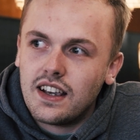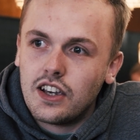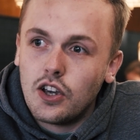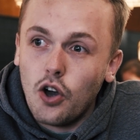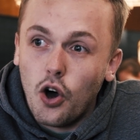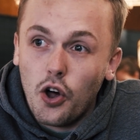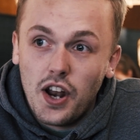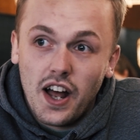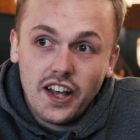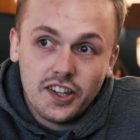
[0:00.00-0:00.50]

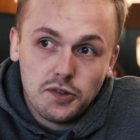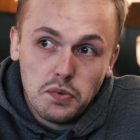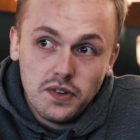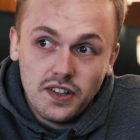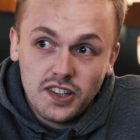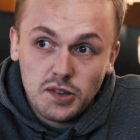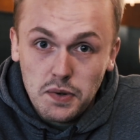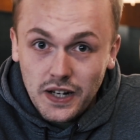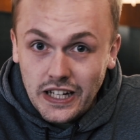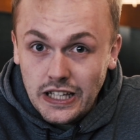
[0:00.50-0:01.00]
God has
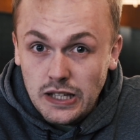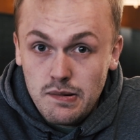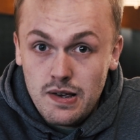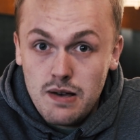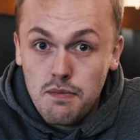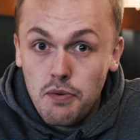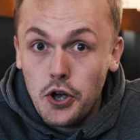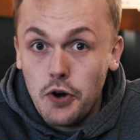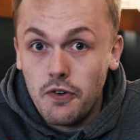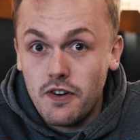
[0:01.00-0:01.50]
been speaking to me
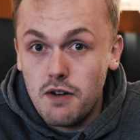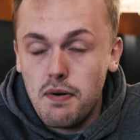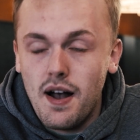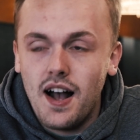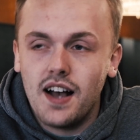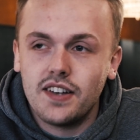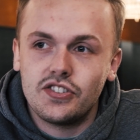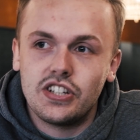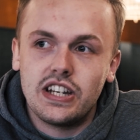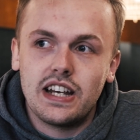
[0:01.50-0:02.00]
about over the
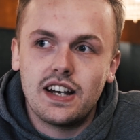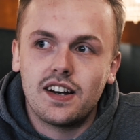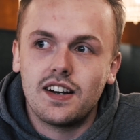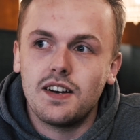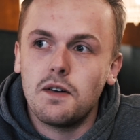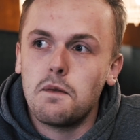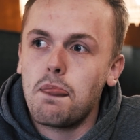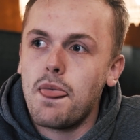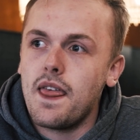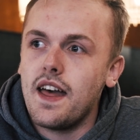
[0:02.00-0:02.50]
past
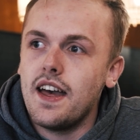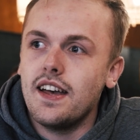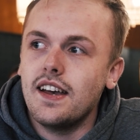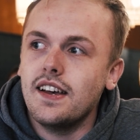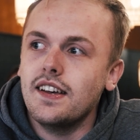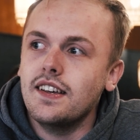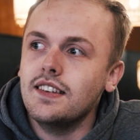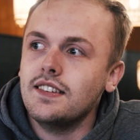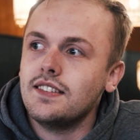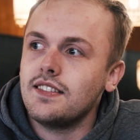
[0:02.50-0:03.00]
year
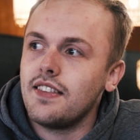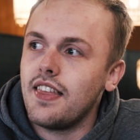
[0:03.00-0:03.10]
is